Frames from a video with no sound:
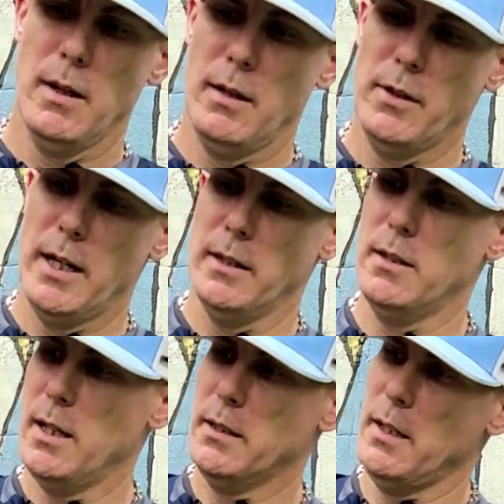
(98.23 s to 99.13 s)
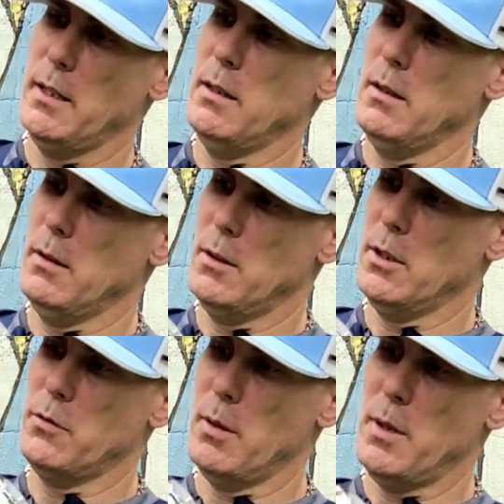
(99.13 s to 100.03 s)
I've got it tucked in
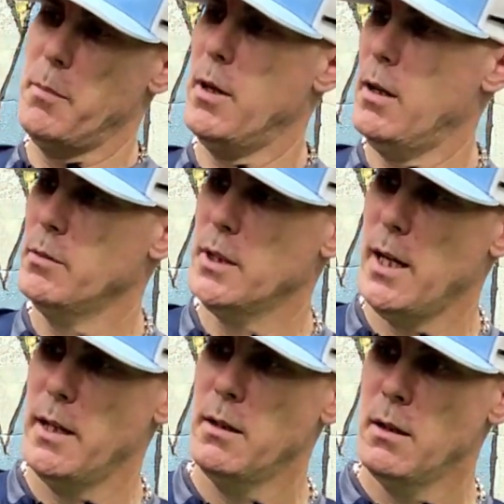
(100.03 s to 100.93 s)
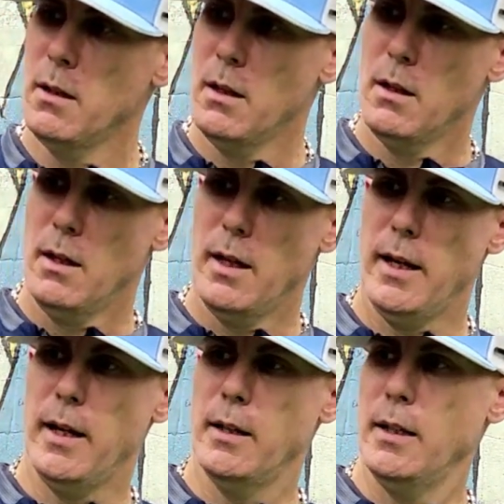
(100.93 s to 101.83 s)
just from my palm side
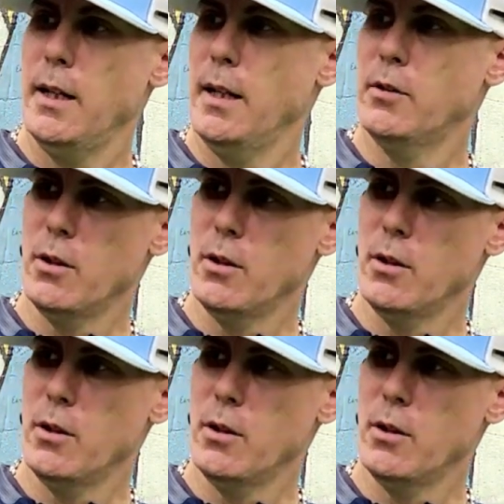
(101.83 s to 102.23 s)
and eating.